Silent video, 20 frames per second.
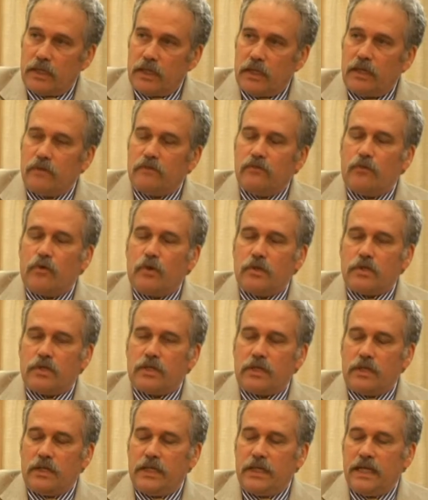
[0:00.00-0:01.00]

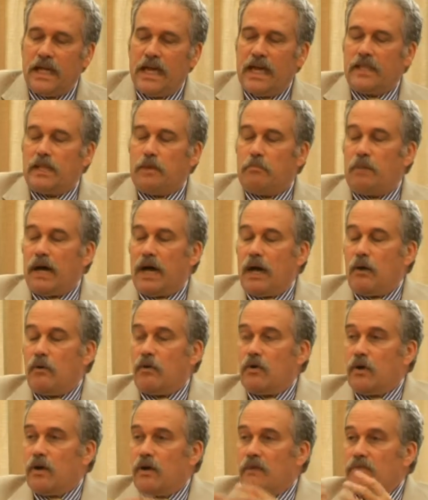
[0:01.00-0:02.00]
Unfortunately, the
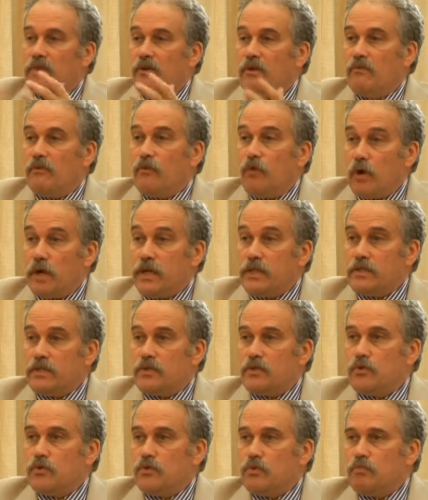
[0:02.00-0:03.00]
power of their voice
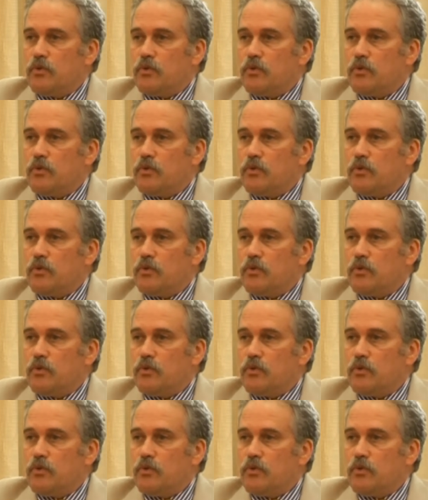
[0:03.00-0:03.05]
to